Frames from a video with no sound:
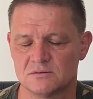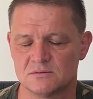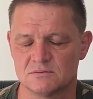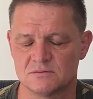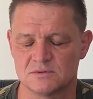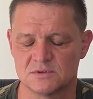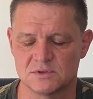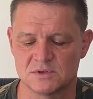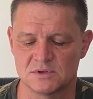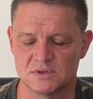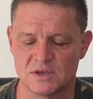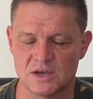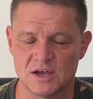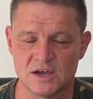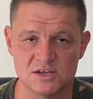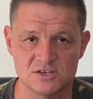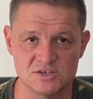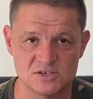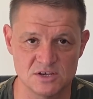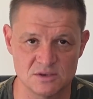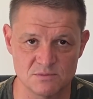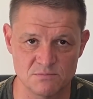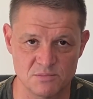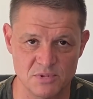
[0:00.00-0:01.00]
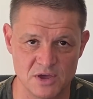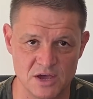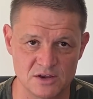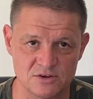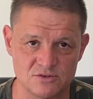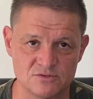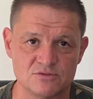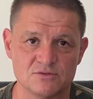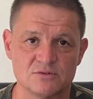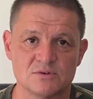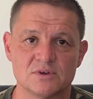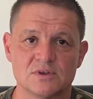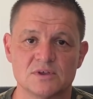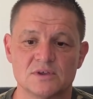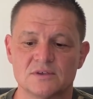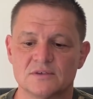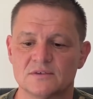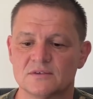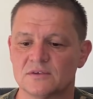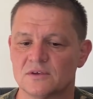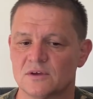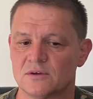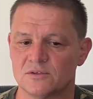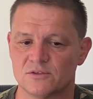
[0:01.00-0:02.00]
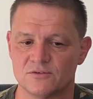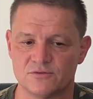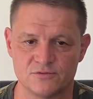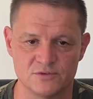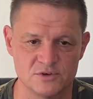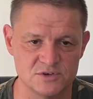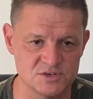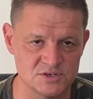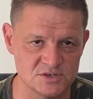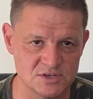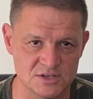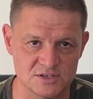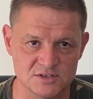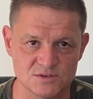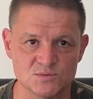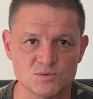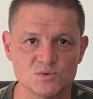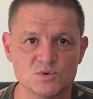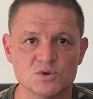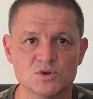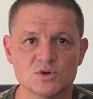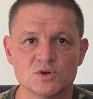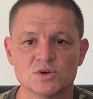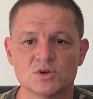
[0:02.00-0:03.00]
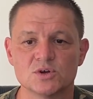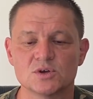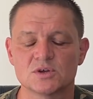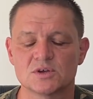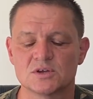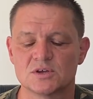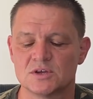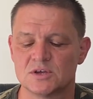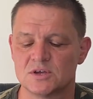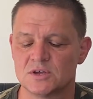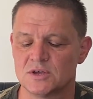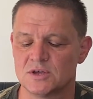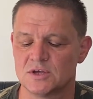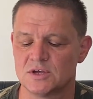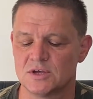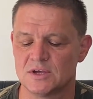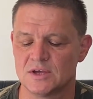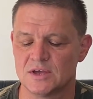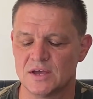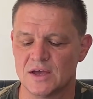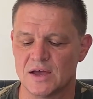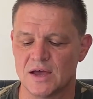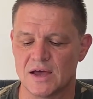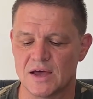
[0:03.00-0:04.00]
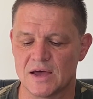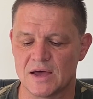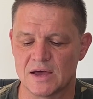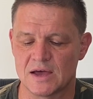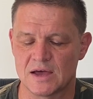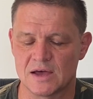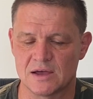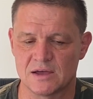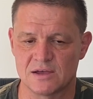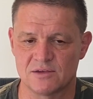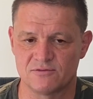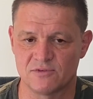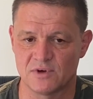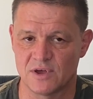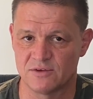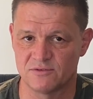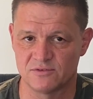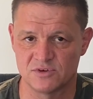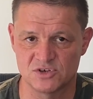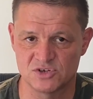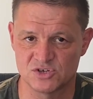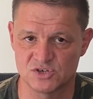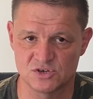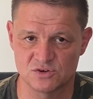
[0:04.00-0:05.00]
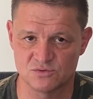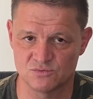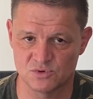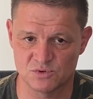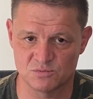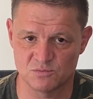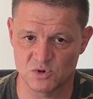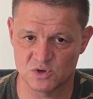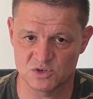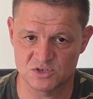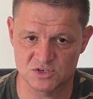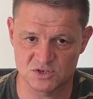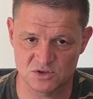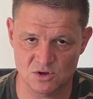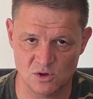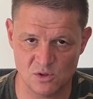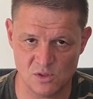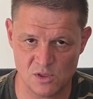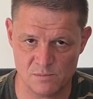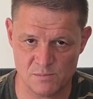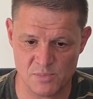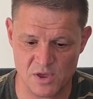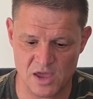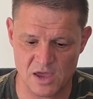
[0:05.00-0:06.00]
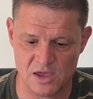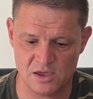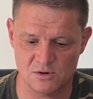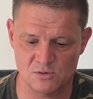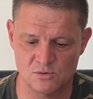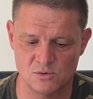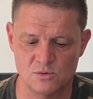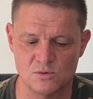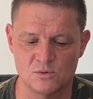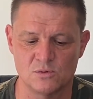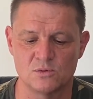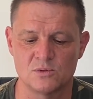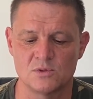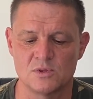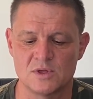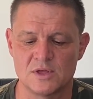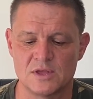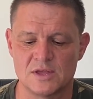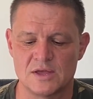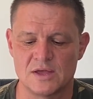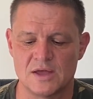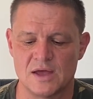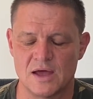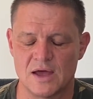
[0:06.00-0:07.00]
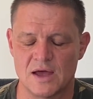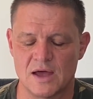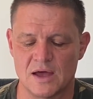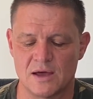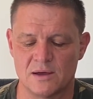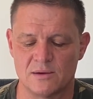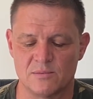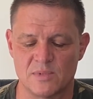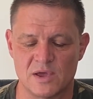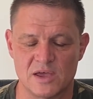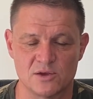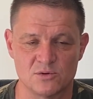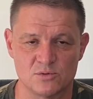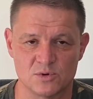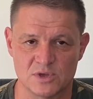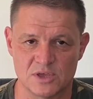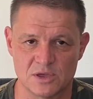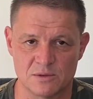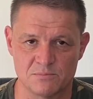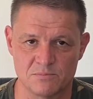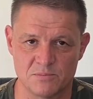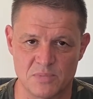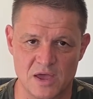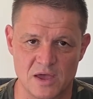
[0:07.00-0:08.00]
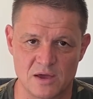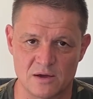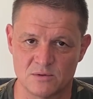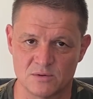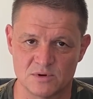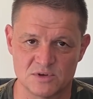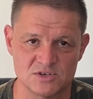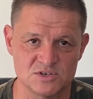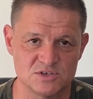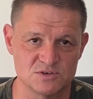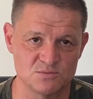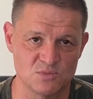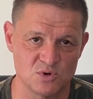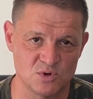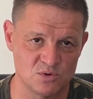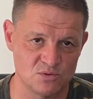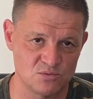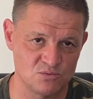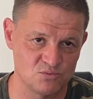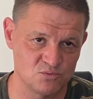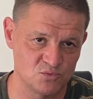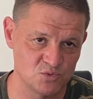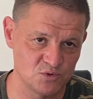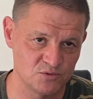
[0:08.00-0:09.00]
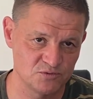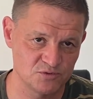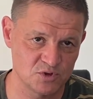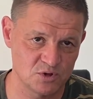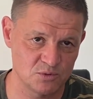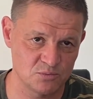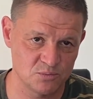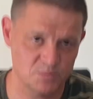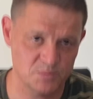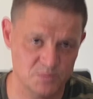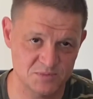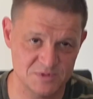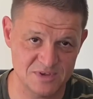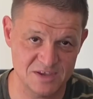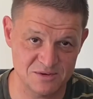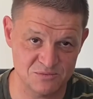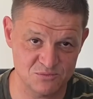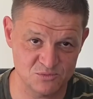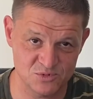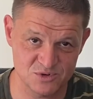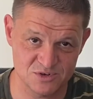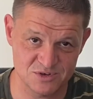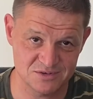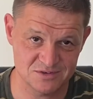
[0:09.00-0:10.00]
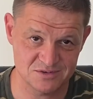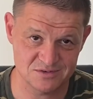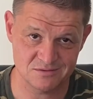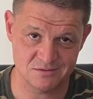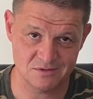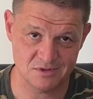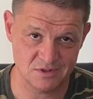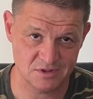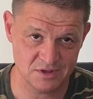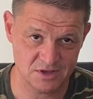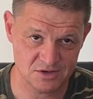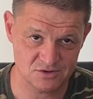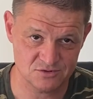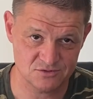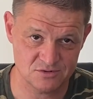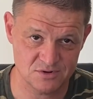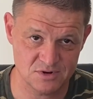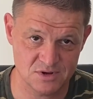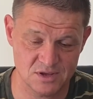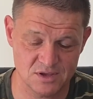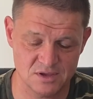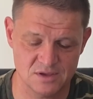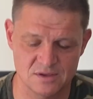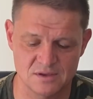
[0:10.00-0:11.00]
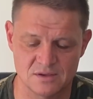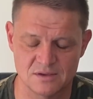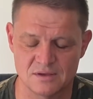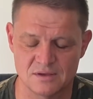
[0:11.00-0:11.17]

the AGM battery, so the fridge doesn't work, if I have an issue with my solar panel, how do I get power into my rooftop tent, which is electric,